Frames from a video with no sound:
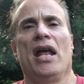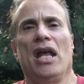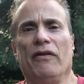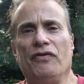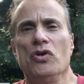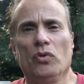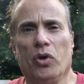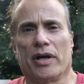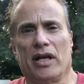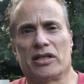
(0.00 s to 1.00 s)
if you
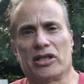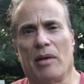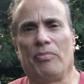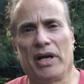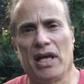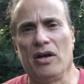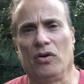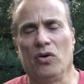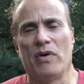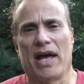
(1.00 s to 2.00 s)
look at somebody
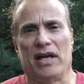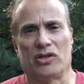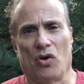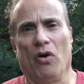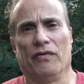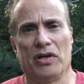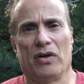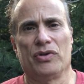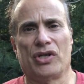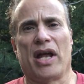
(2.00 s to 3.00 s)
who has
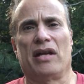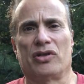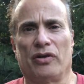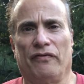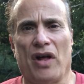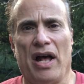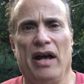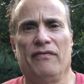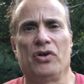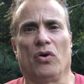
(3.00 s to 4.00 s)
overdosed and
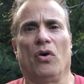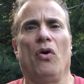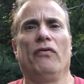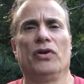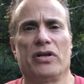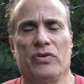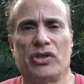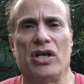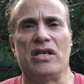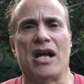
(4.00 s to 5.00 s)
survived, or
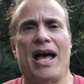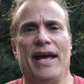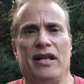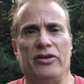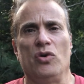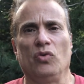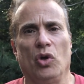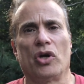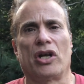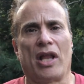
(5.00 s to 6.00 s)
overdosed and died, and you
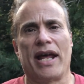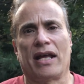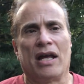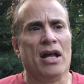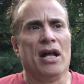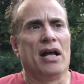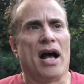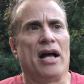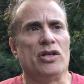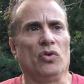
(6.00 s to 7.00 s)
look
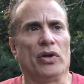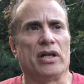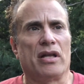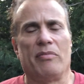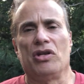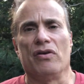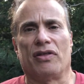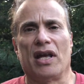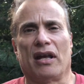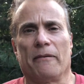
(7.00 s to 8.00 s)
at them and you
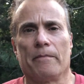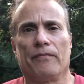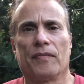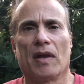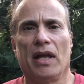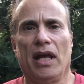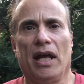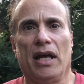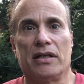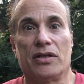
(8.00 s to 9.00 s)
think,
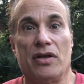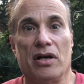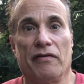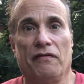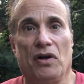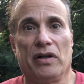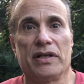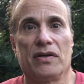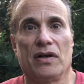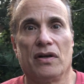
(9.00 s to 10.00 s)
it's their fault,